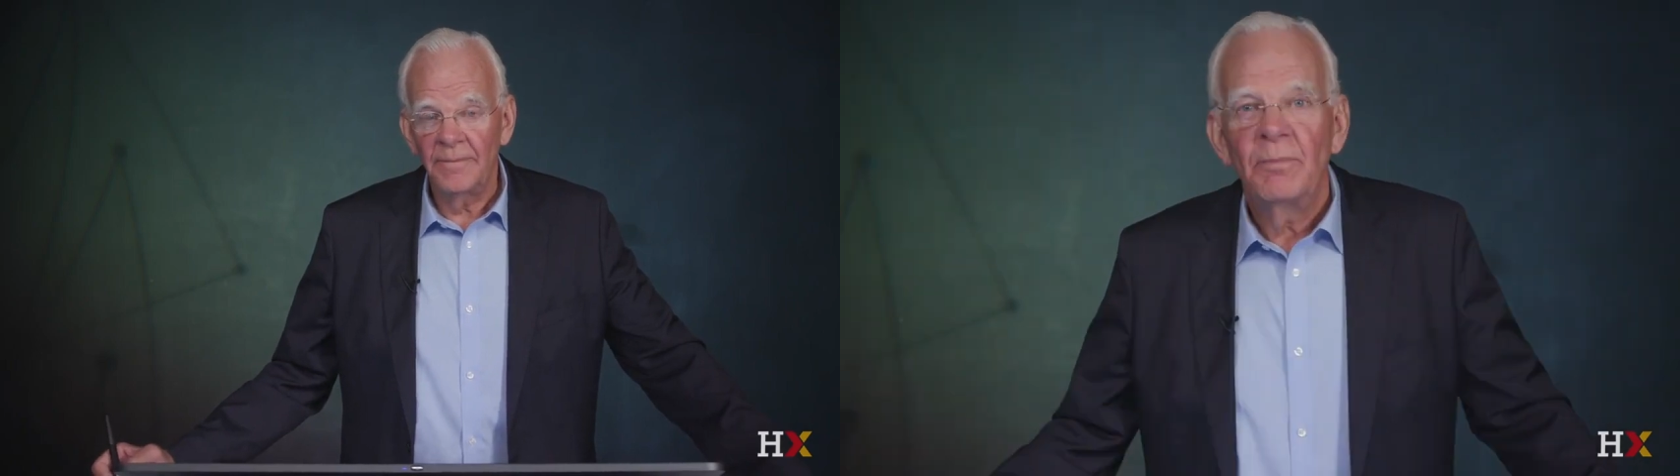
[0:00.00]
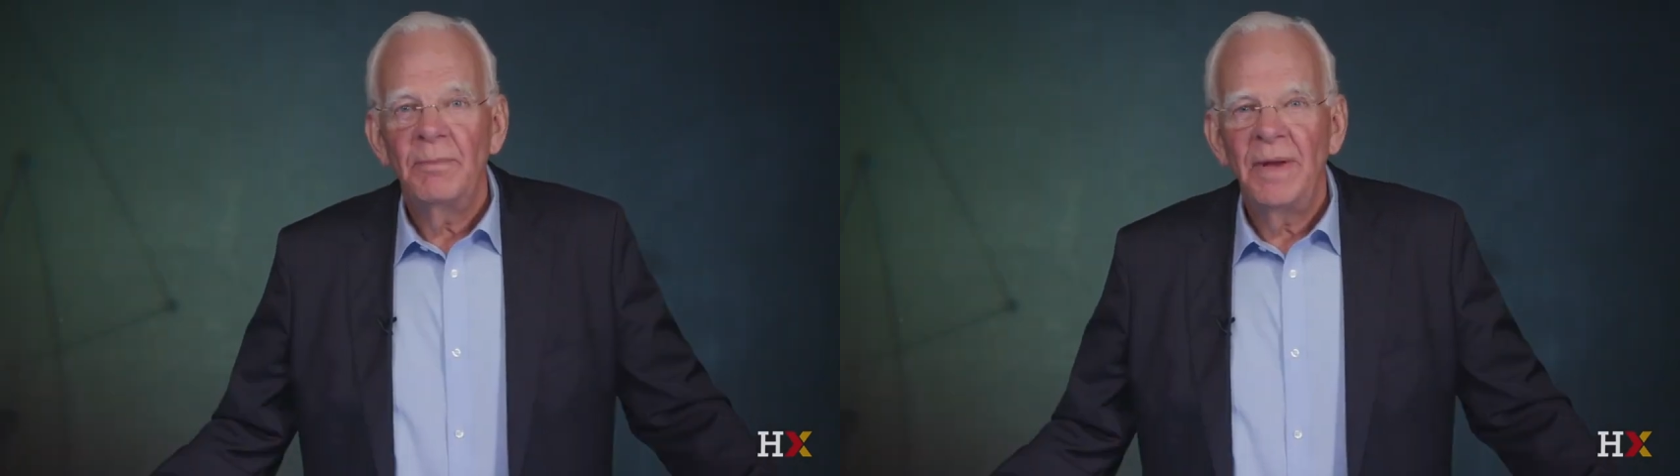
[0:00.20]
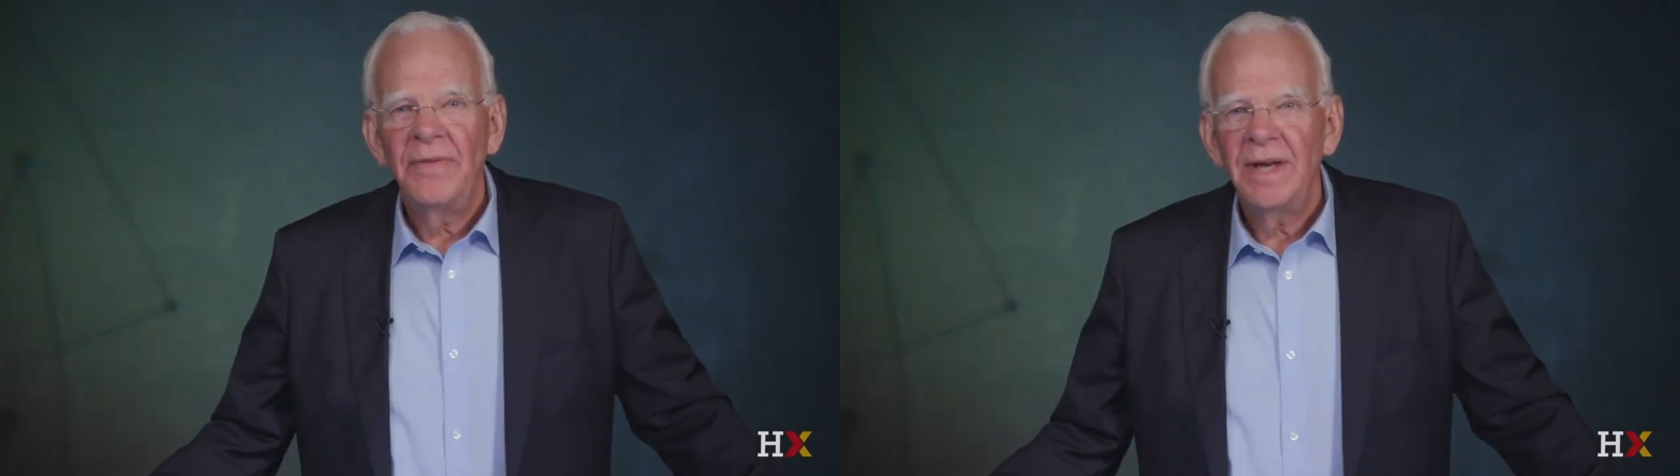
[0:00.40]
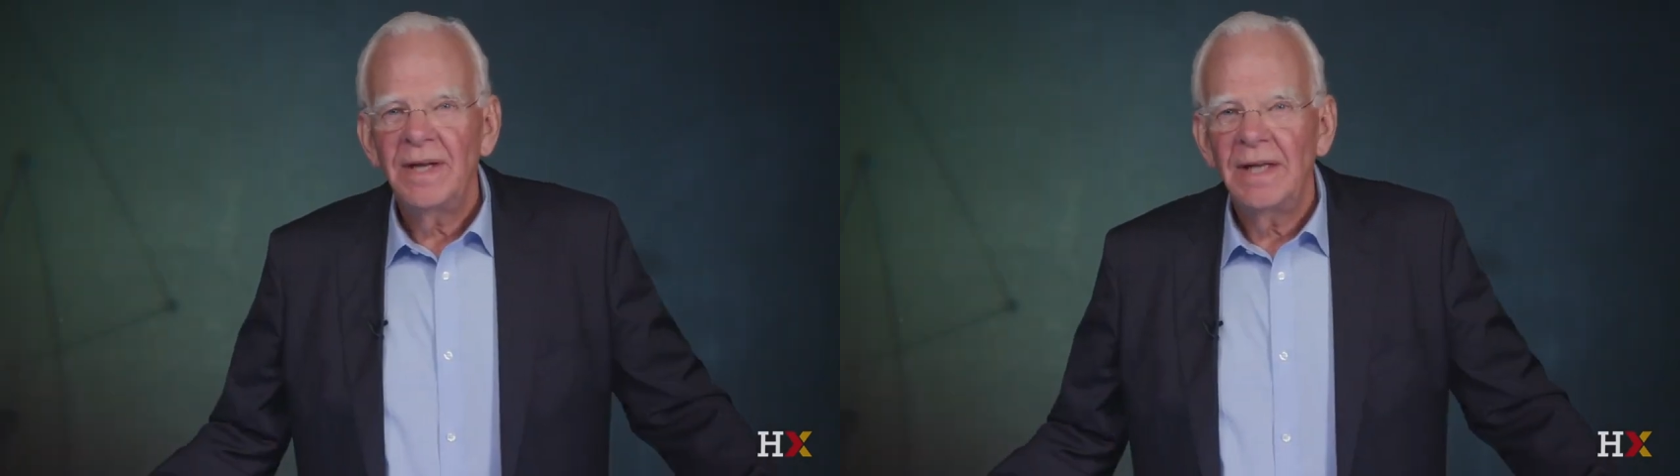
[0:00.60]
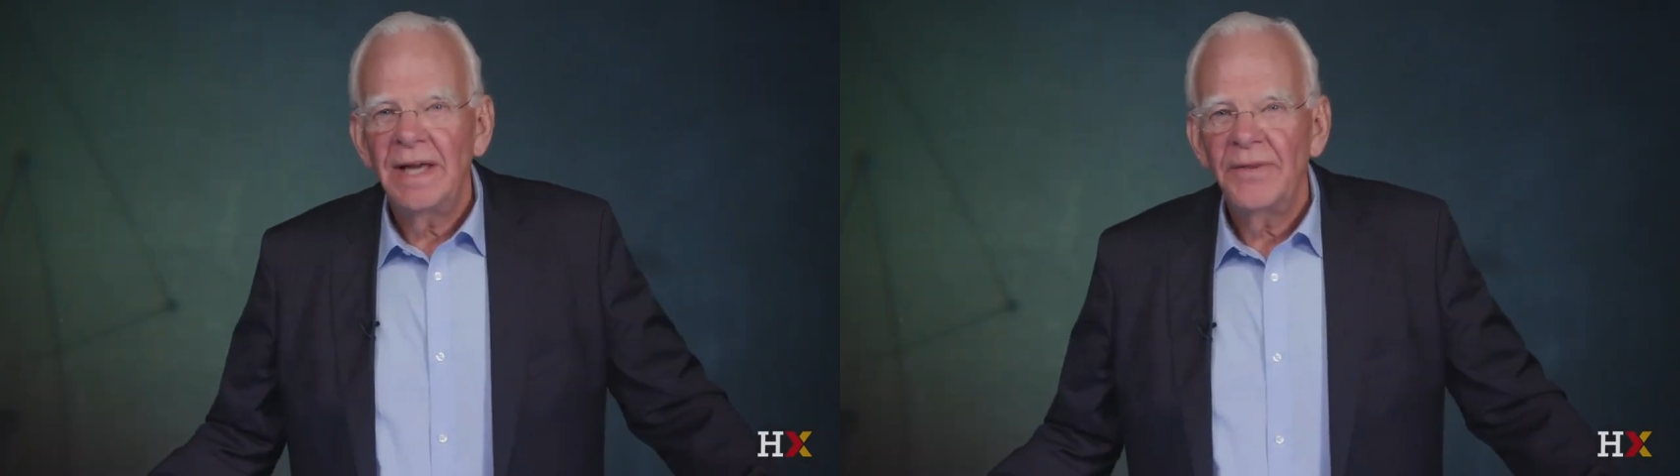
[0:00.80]
But methane
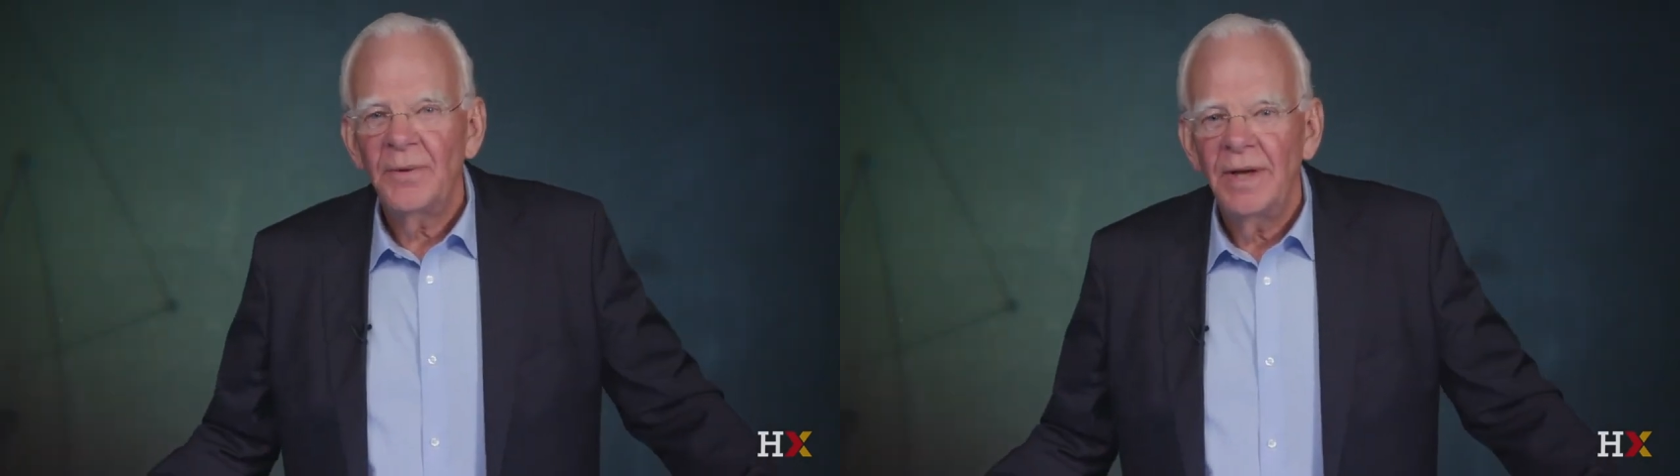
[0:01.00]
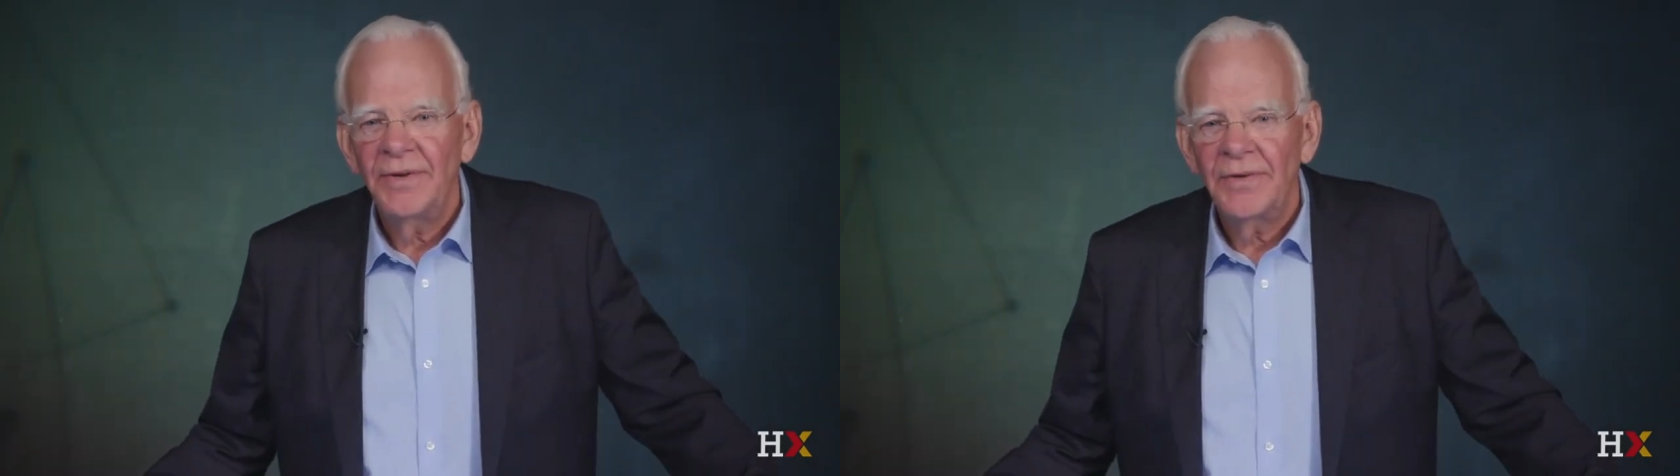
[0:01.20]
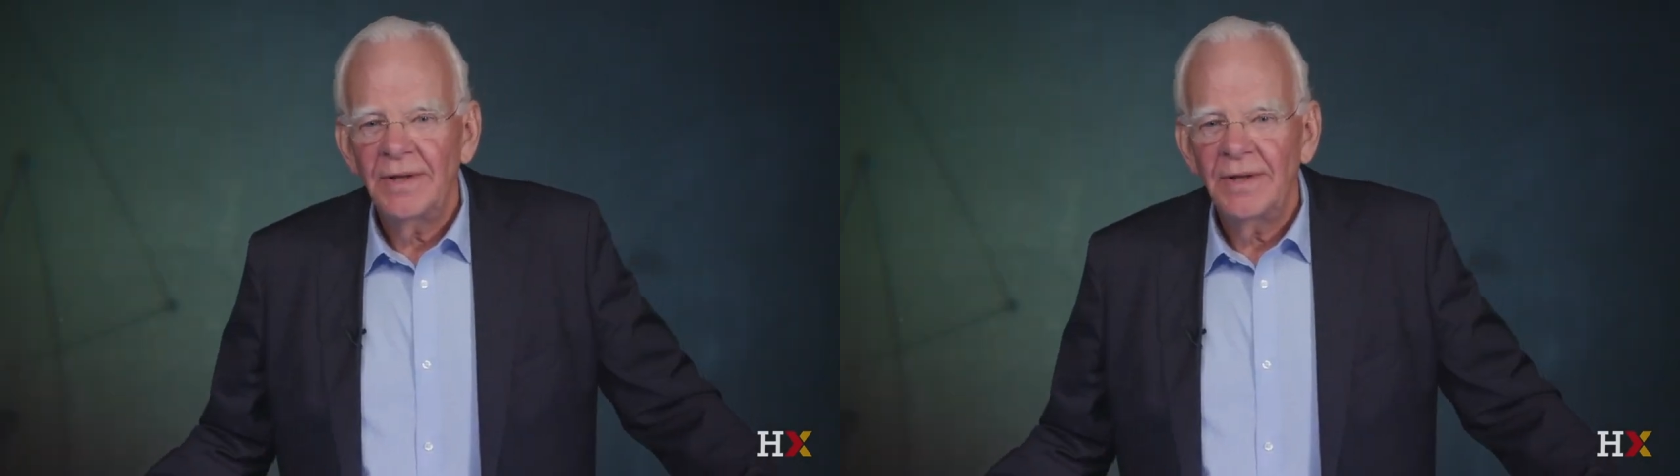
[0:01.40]
clathrates,